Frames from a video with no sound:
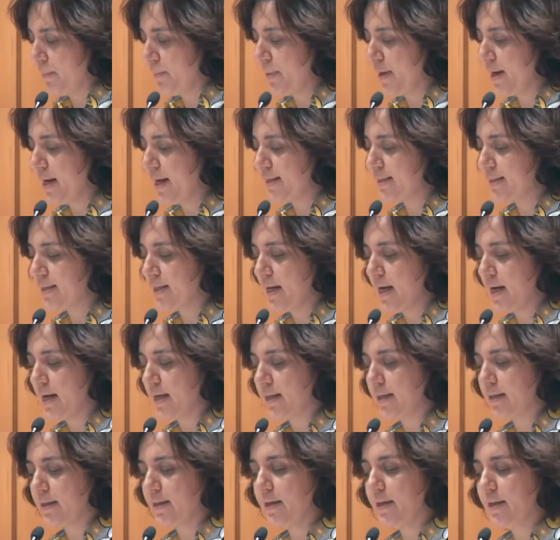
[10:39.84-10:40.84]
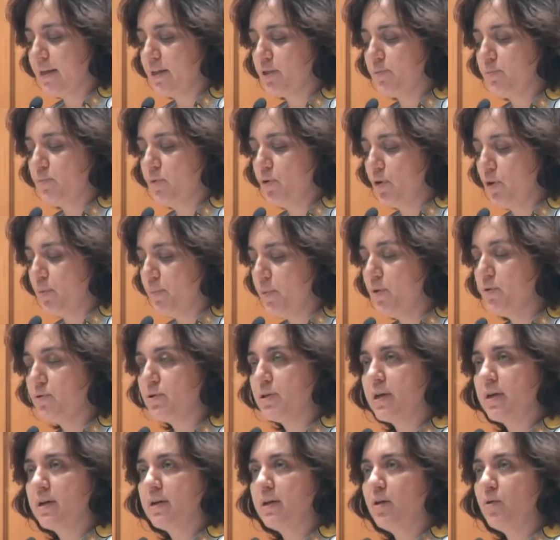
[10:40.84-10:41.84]
P.H. Lang, in his book
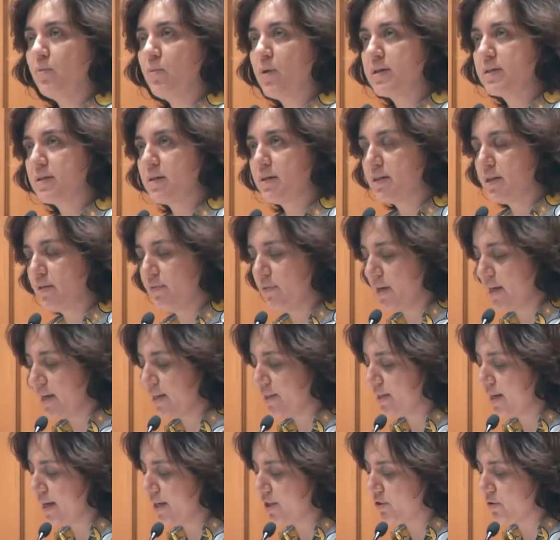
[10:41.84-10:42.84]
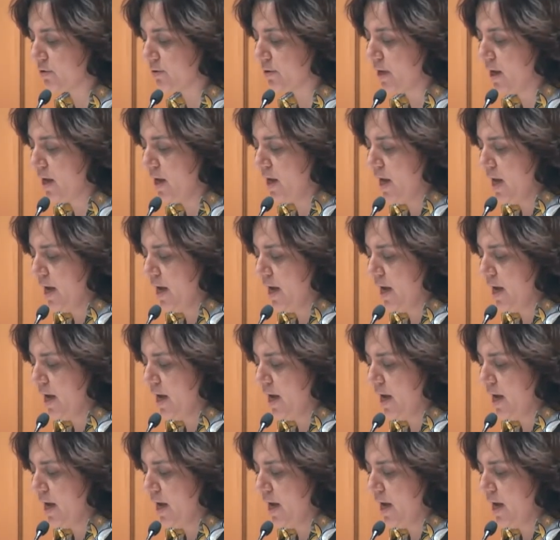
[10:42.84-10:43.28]
Music in Western Civilization,